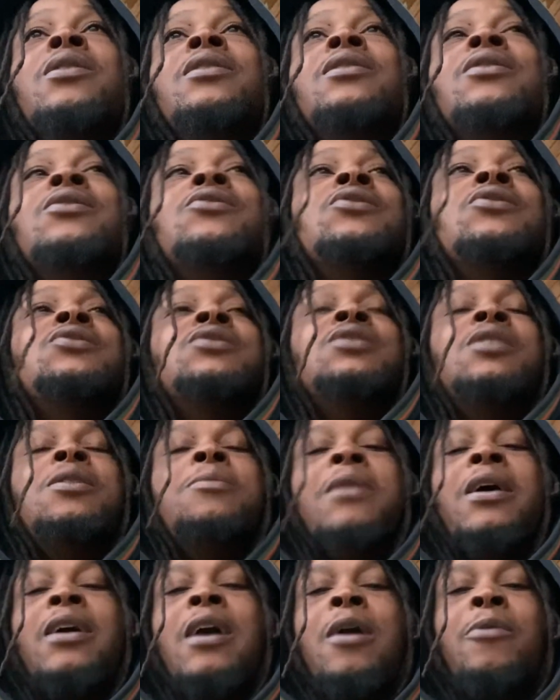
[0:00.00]
And it just seemed
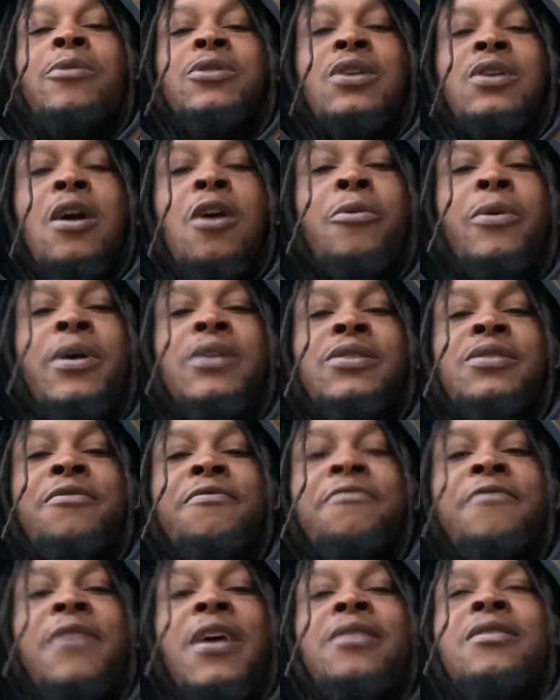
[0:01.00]
like I was always
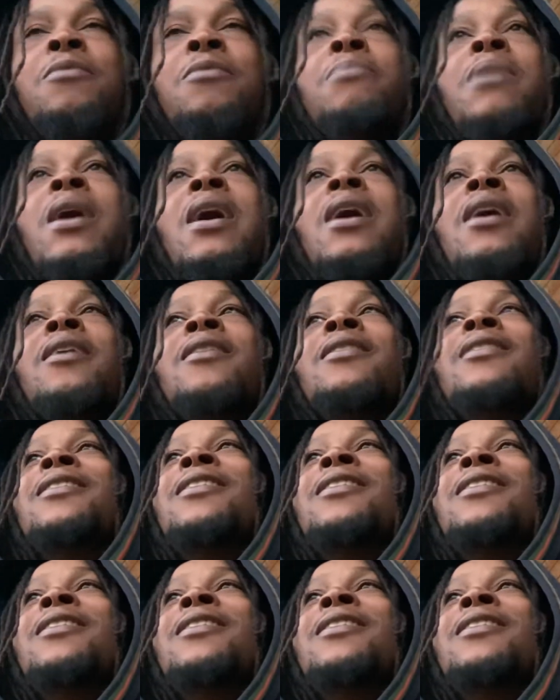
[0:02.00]
affected by